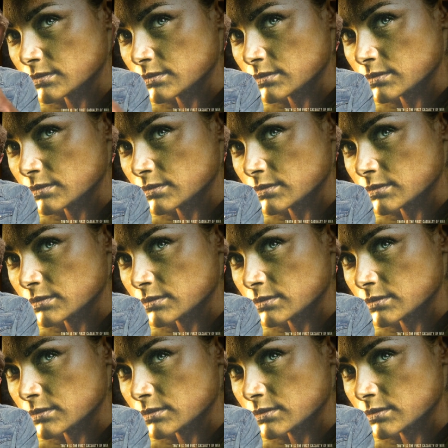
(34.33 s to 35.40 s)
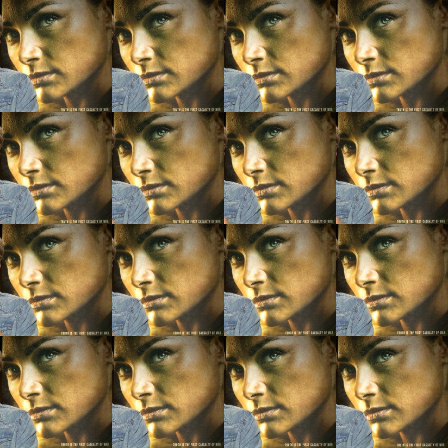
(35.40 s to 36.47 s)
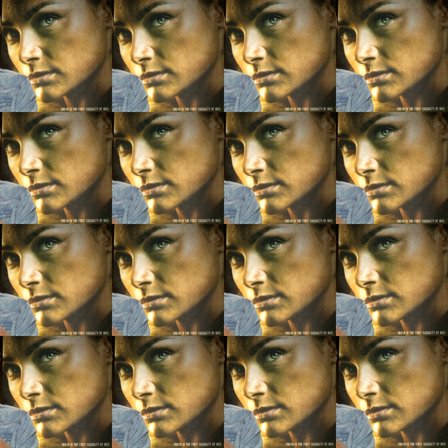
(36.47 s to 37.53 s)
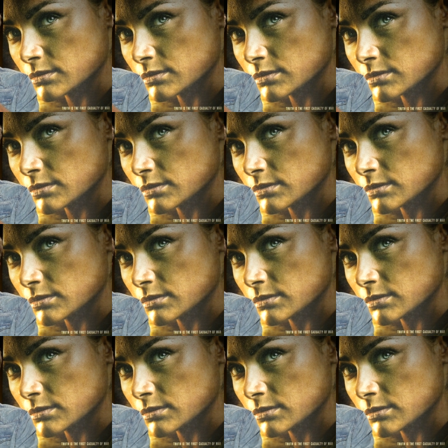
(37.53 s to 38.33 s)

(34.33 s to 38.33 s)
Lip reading: (silent)